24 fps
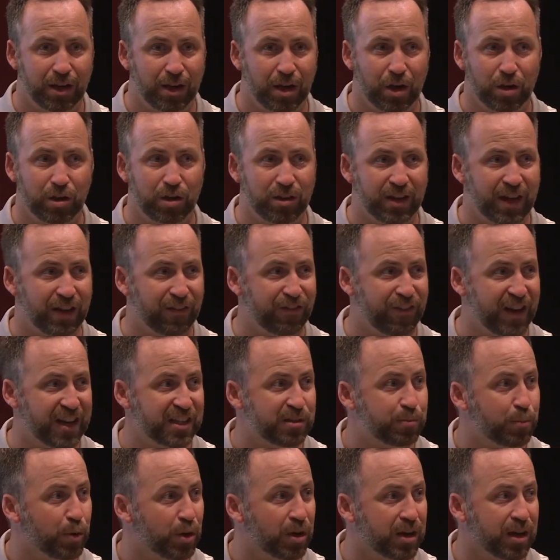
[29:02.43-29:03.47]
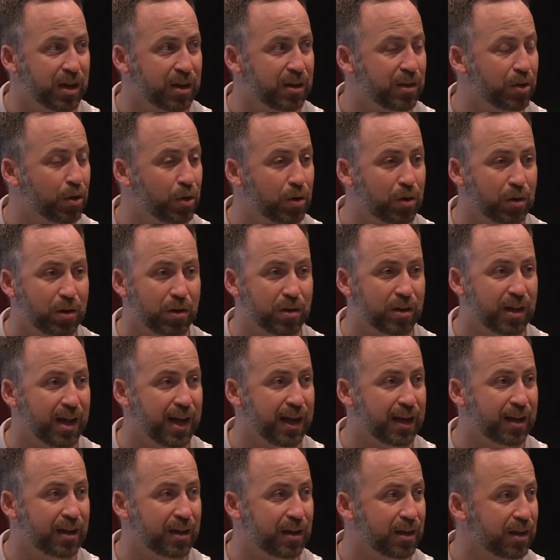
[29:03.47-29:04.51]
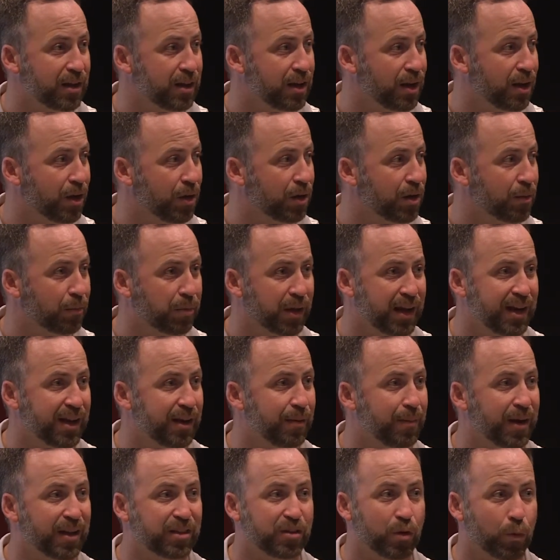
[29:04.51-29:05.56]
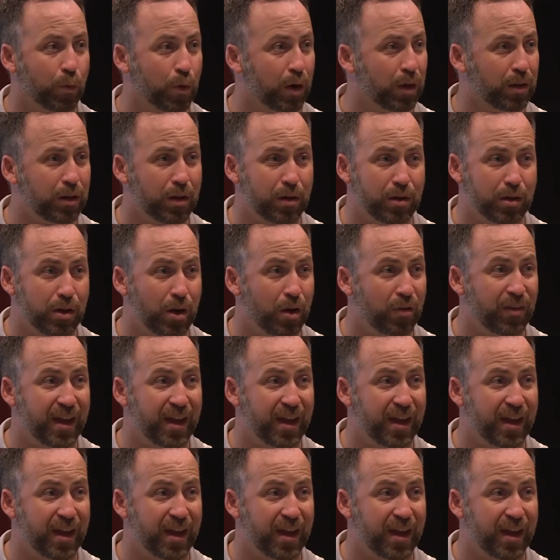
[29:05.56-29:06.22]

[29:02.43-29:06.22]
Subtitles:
You know, you think Facebook and Google are like, complaining about their workload?